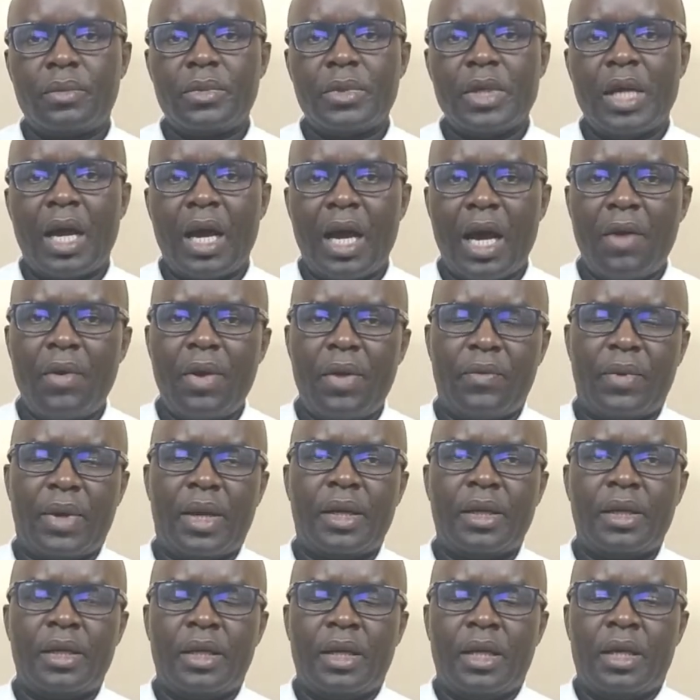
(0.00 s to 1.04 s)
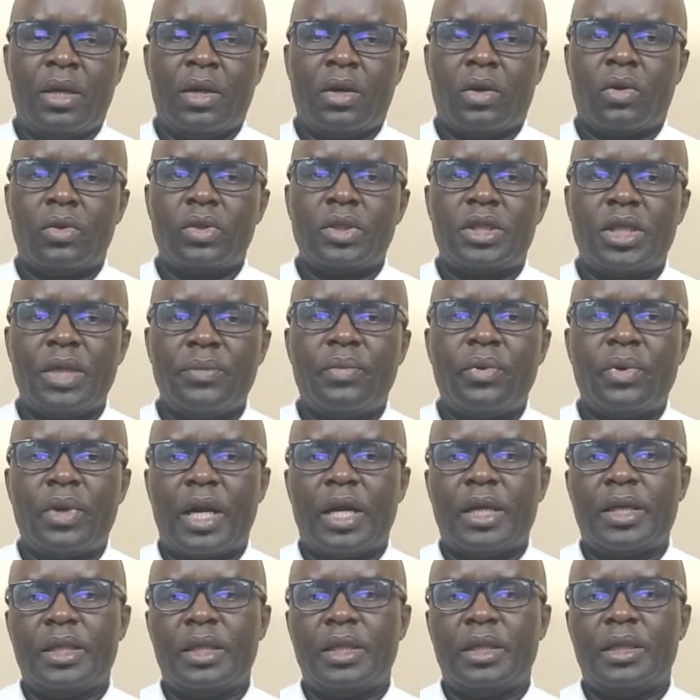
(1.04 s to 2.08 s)
However,
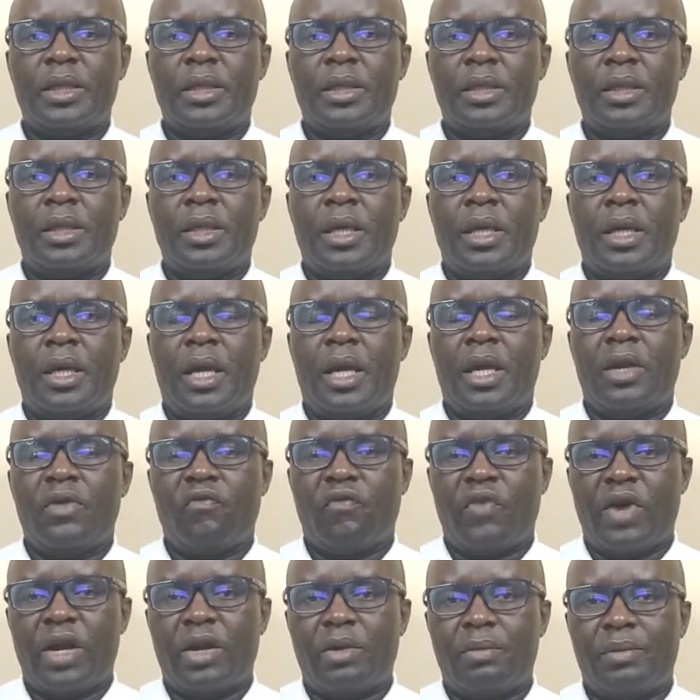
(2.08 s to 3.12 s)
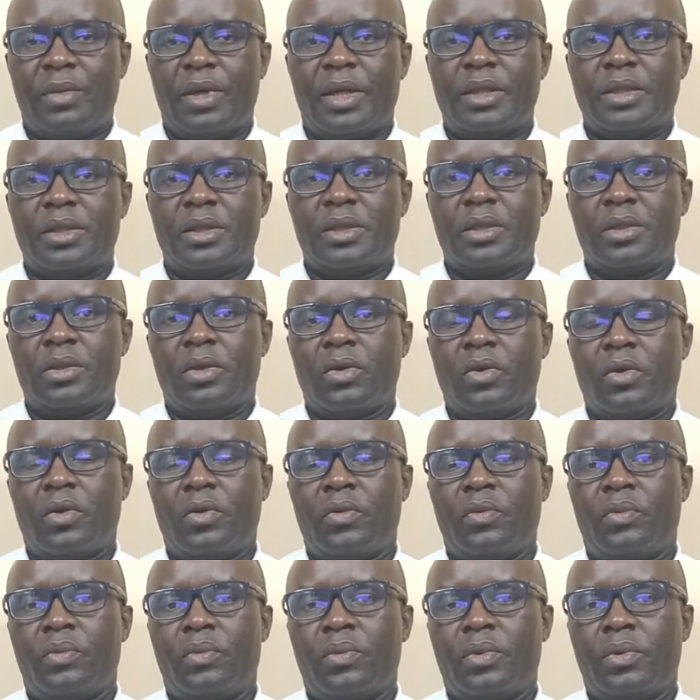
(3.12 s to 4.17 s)
contemporary environment
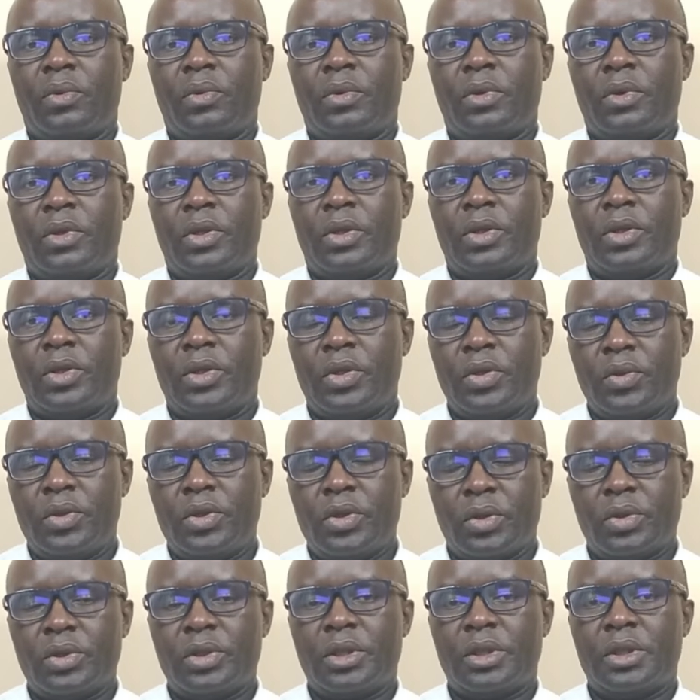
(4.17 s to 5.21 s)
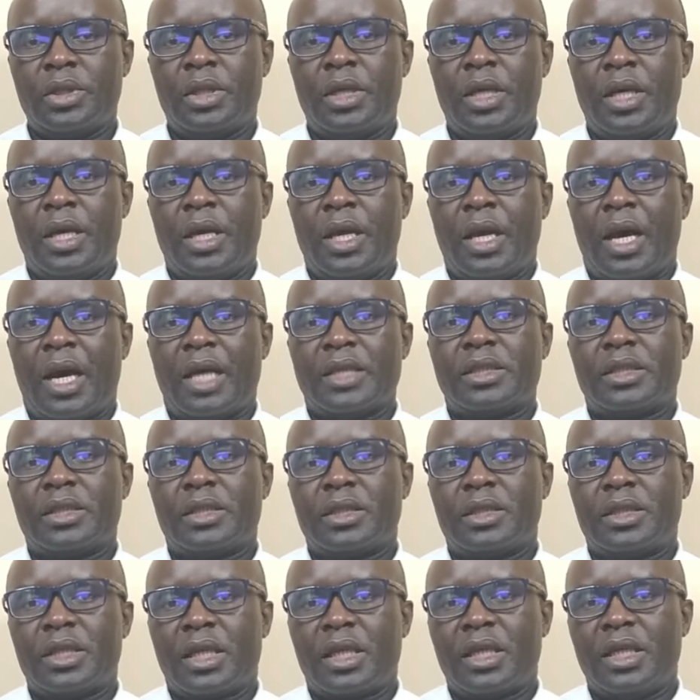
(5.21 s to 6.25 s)
of unions
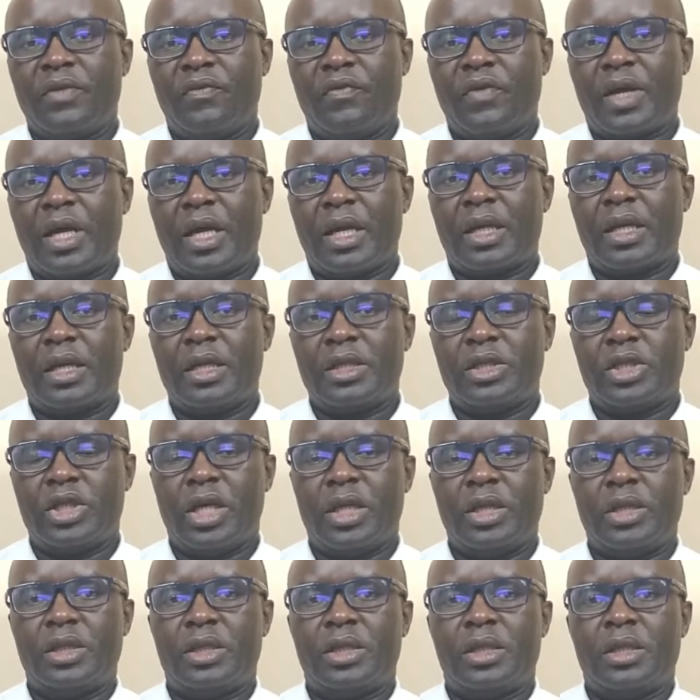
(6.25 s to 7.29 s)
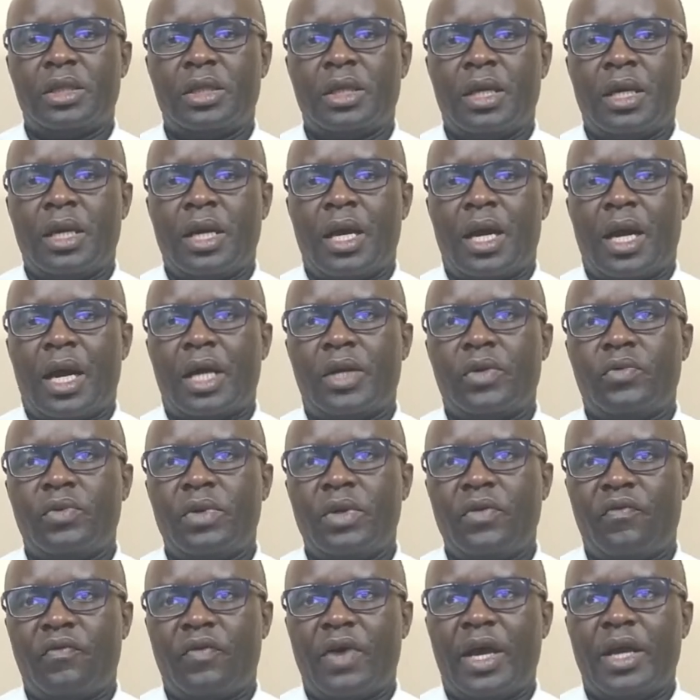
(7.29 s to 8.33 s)
has significantly changed, and
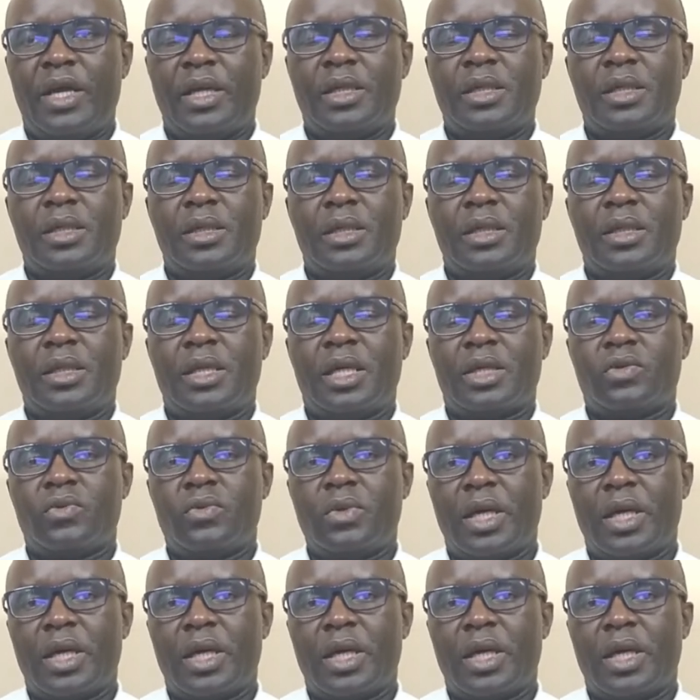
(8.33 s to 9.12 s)
we find that we